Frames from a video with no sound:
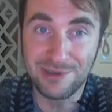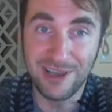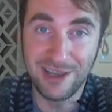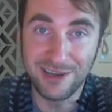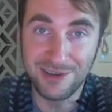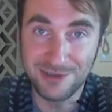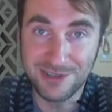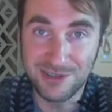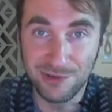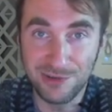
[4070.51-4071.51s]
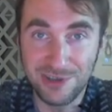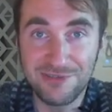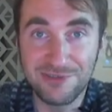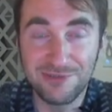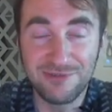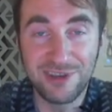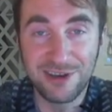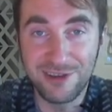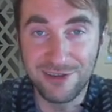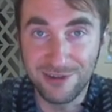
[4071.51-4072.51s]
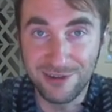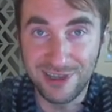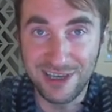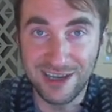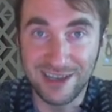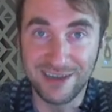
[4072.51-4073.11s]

on your story from very early on.